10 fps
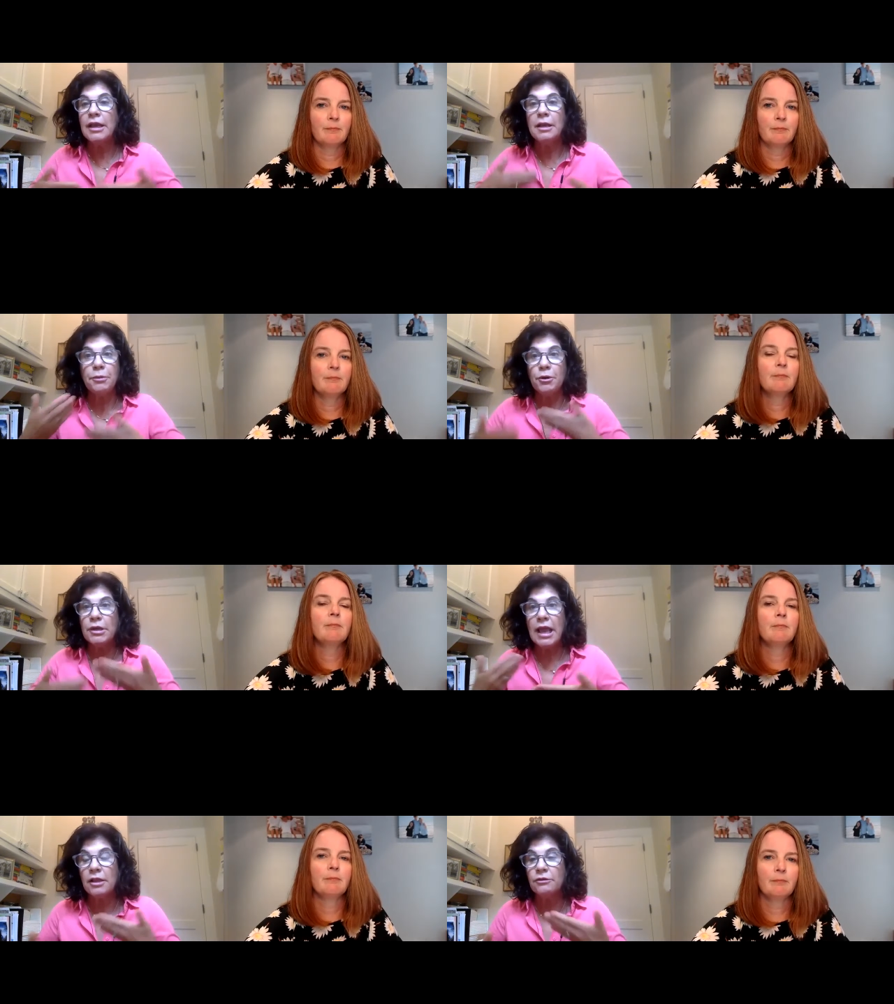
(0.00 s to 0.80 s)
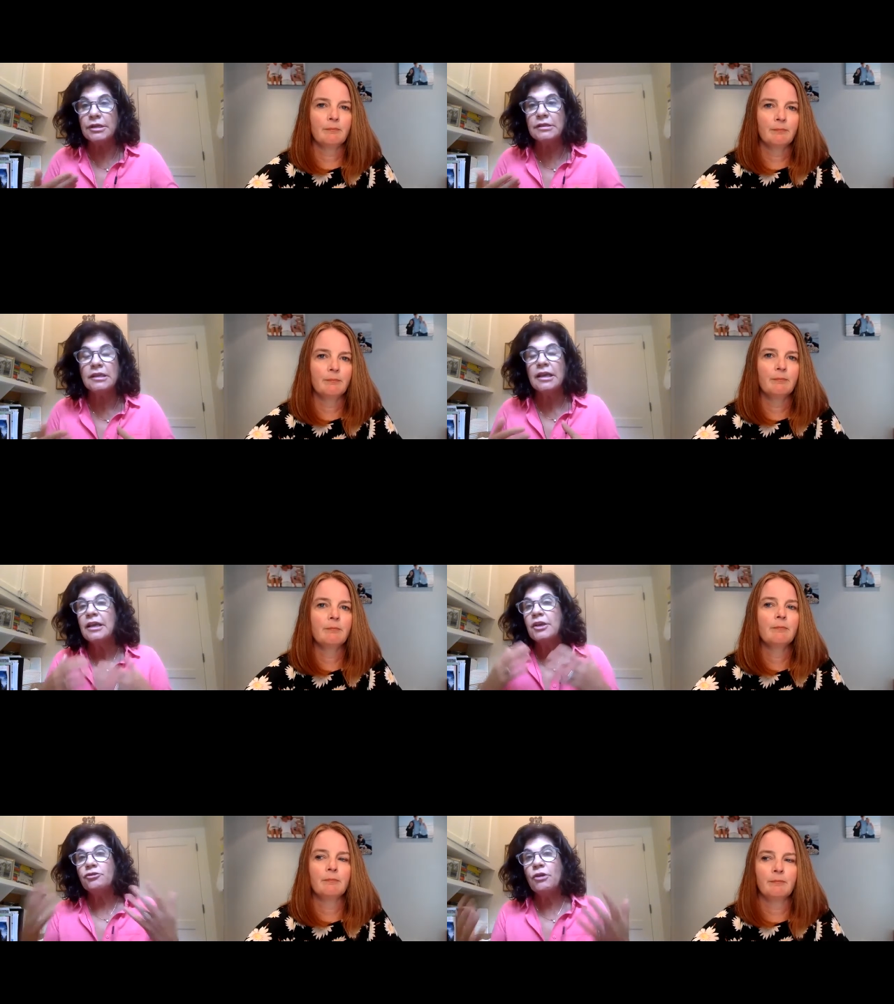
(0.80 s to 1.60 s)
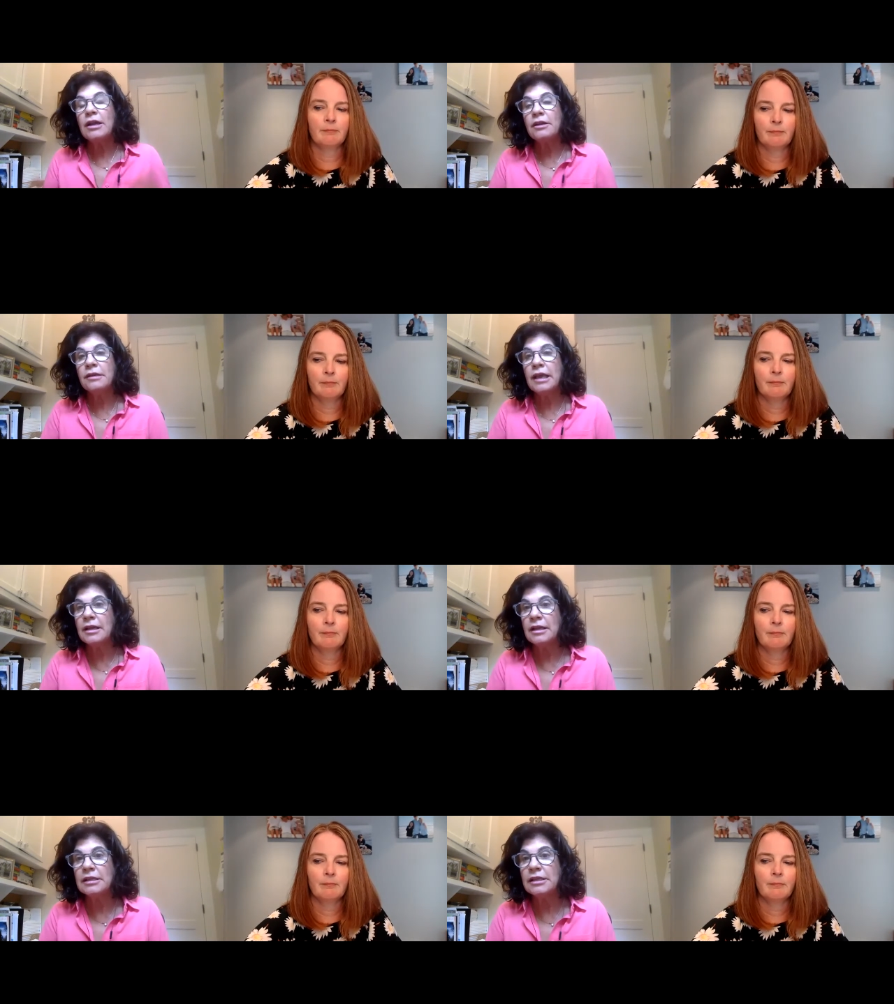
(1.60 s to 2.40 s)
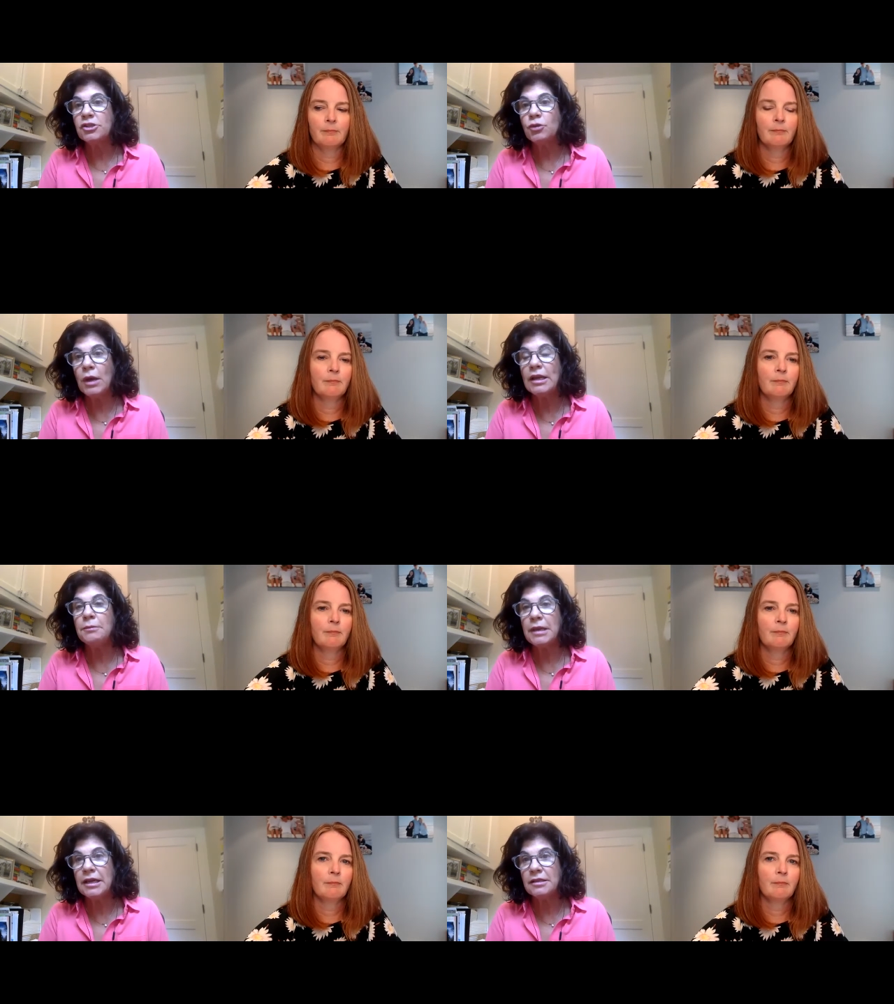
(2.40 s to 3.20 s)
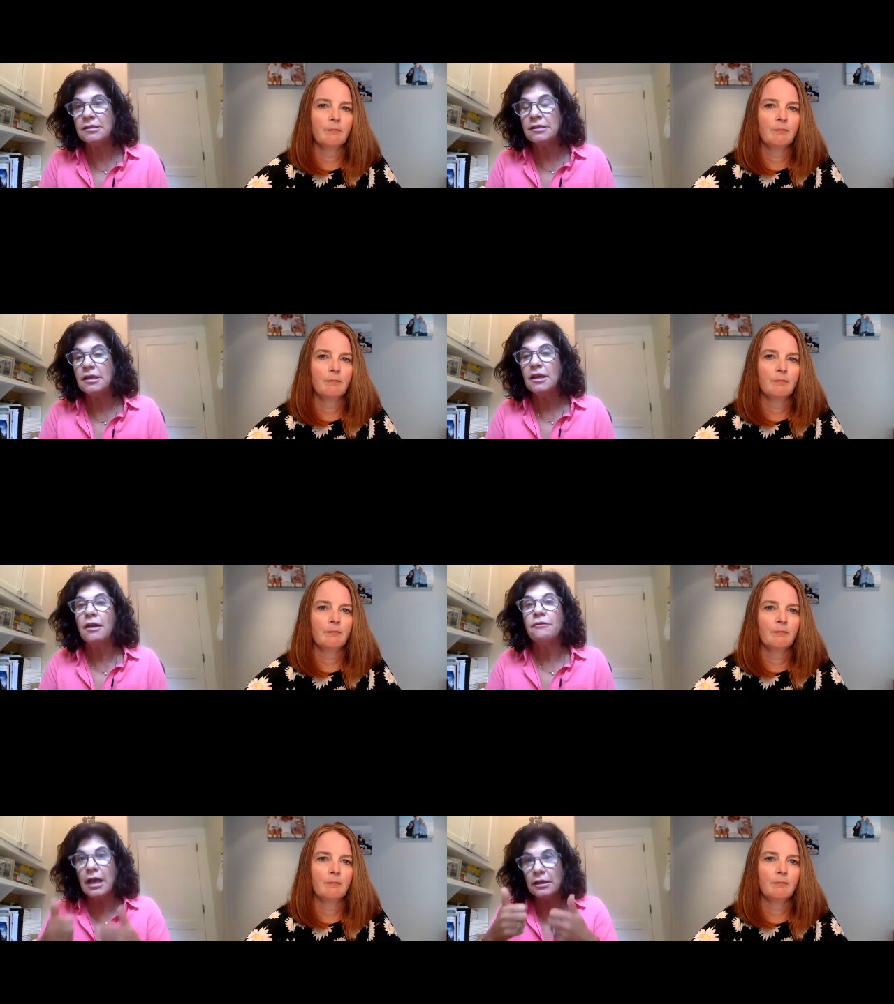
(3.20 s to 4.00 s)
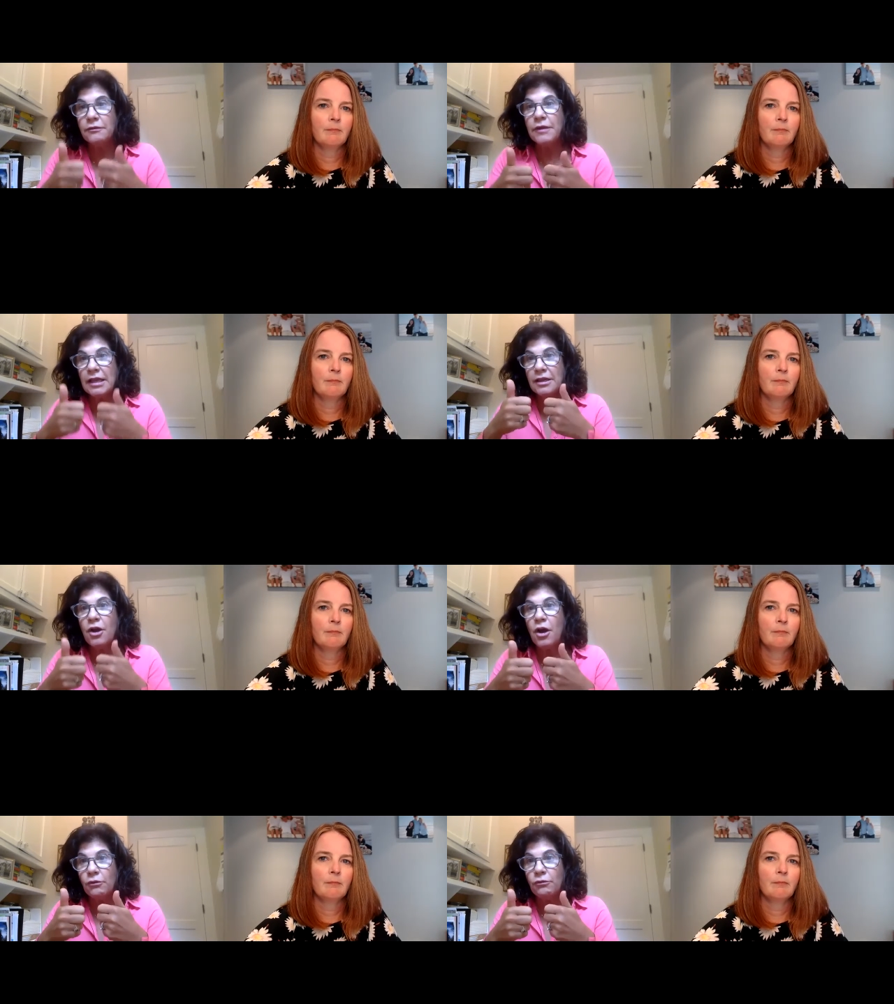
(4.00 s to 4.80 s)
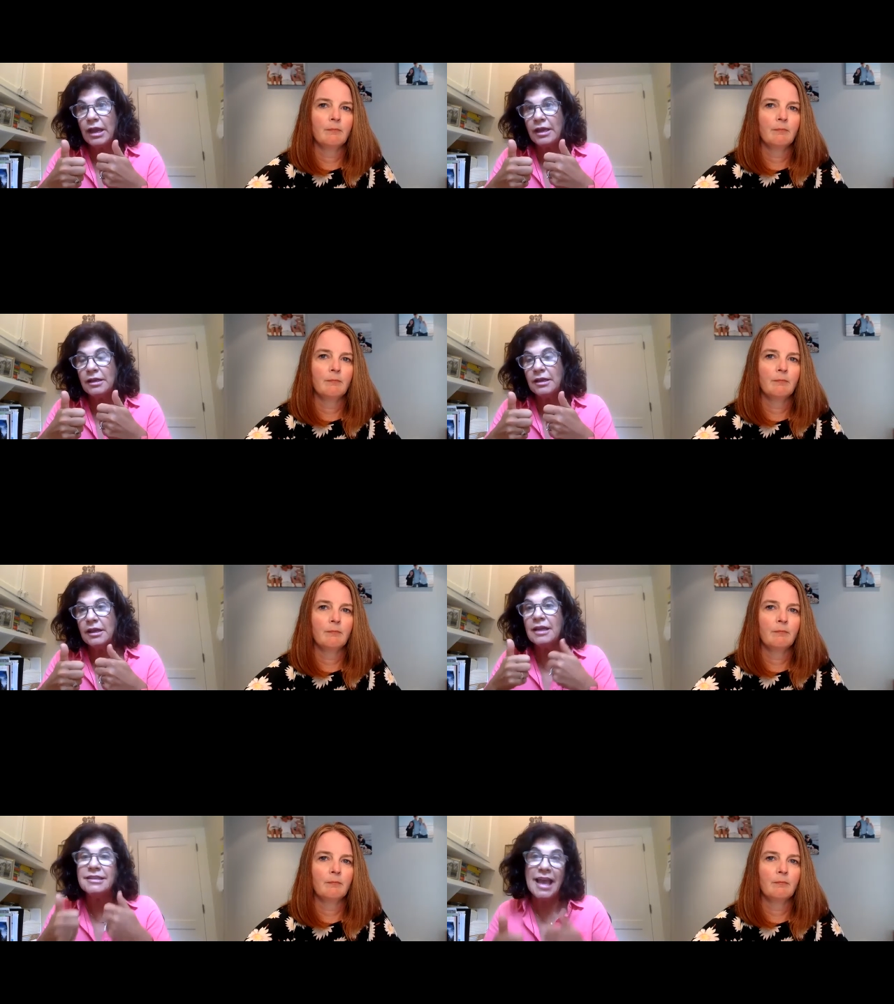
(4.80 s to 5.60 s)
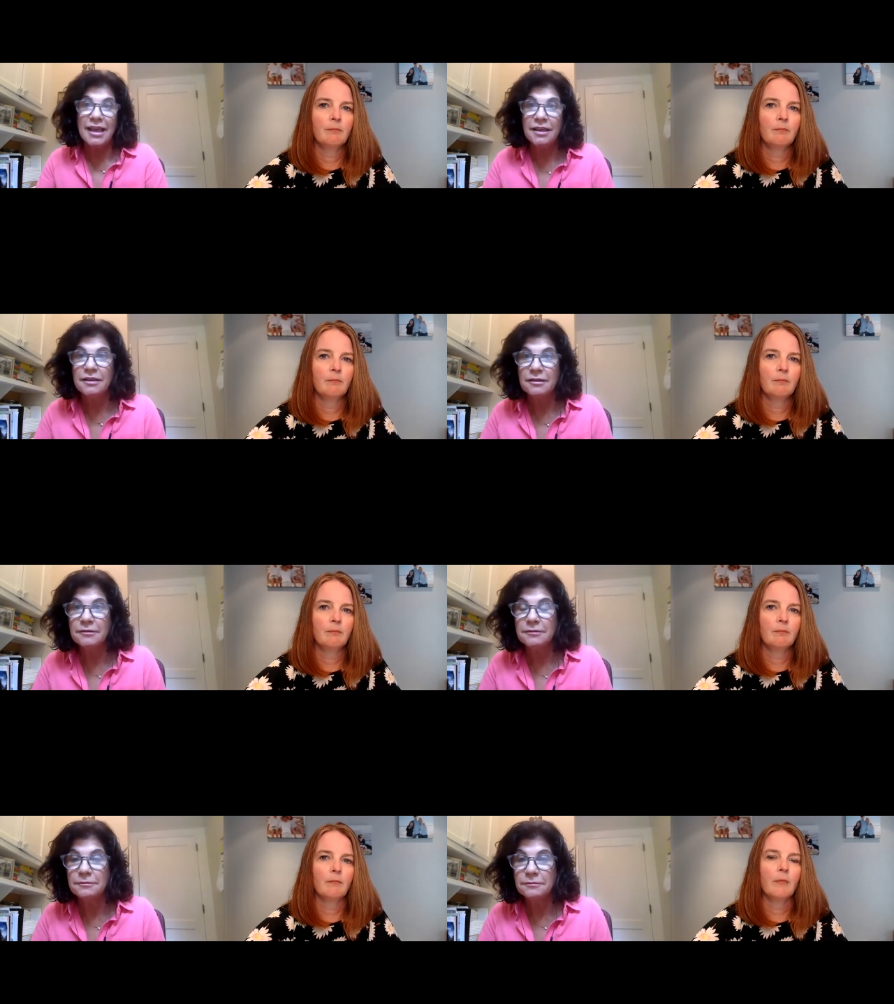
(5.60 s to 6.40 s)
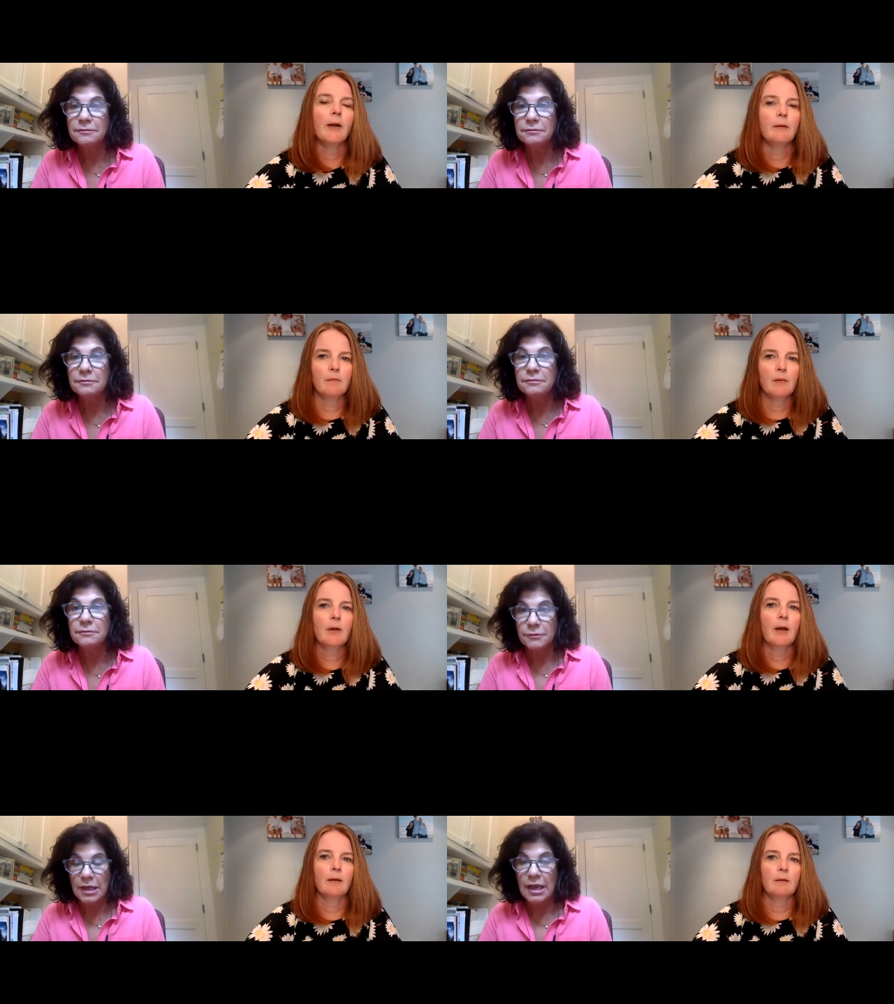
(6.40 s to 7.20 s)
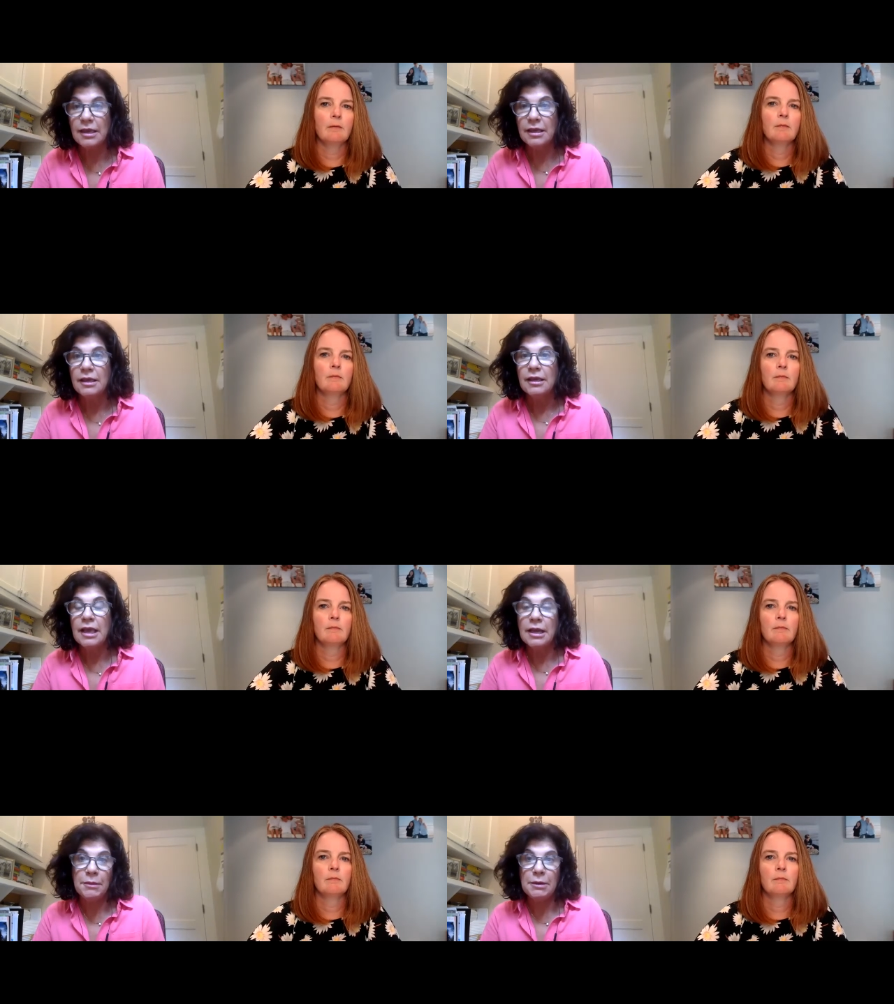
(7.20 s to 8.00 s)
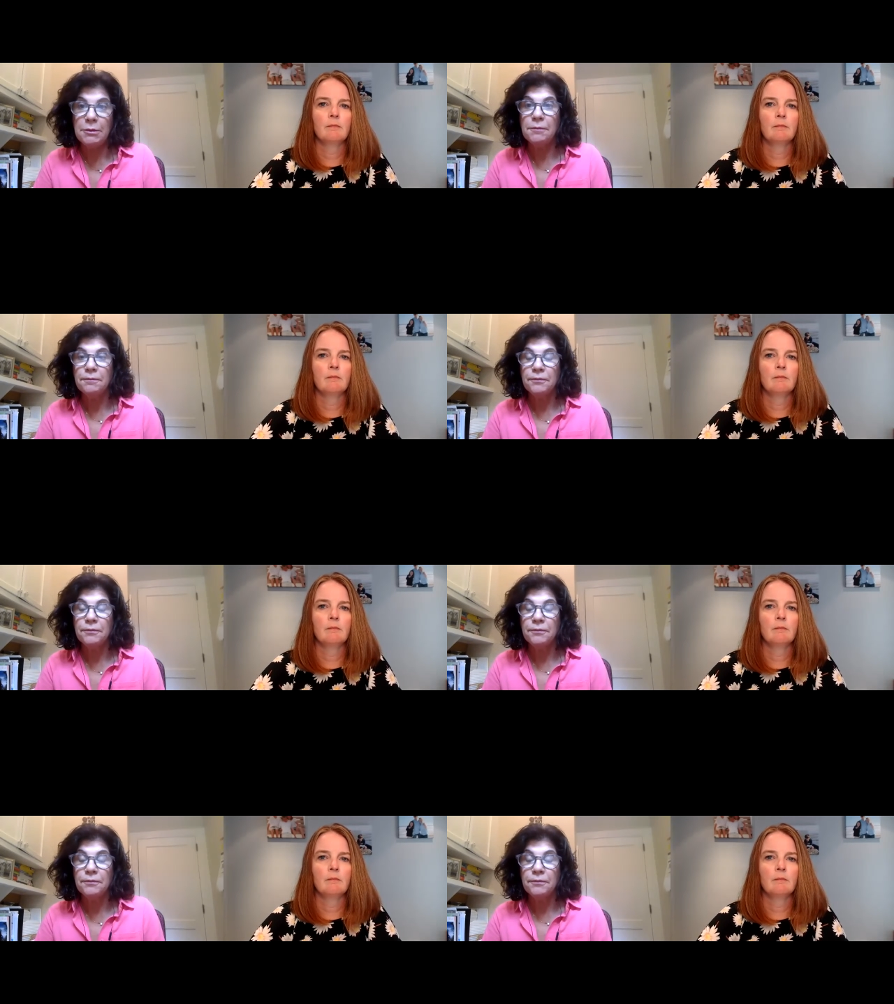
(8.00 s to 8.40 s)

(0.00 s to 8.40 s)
Speaker 1: and burn mm-hmm. calories. Trying to mm-hmm. get at least 20 minutes of elevated heart rate a day. Right. Okay. At a minimum,